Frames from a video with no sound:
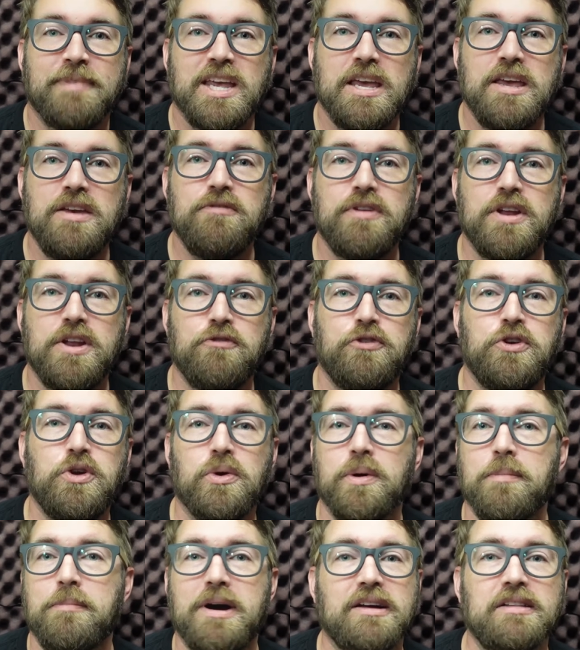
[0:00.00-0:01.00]
even if
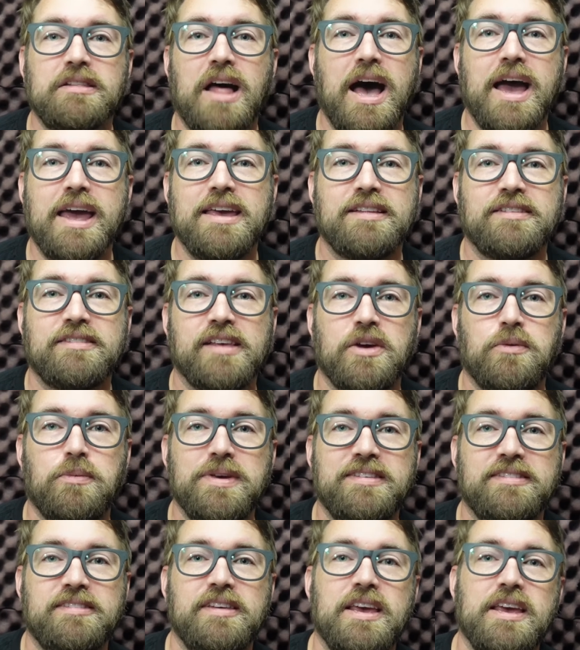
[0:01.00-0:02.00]
you're among lions, like
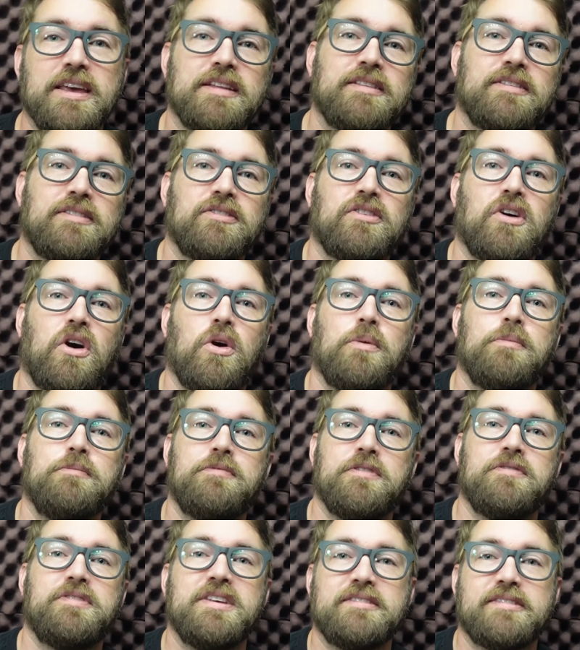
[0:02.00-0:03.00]
we see in Psalm
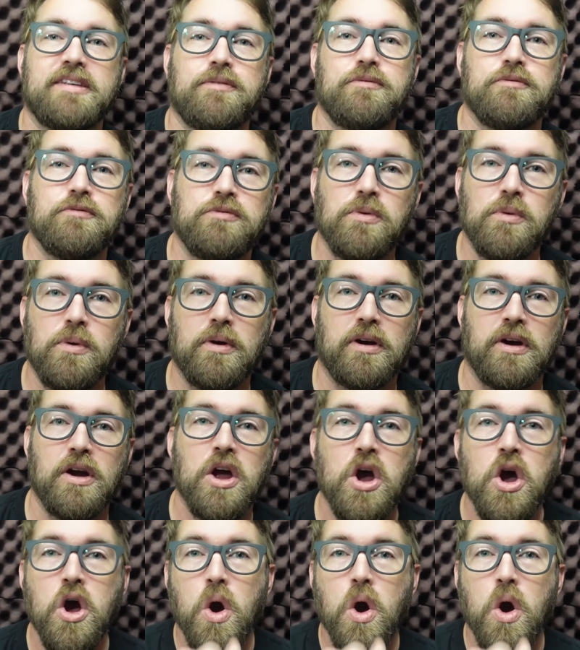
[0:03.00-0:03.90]
57:4,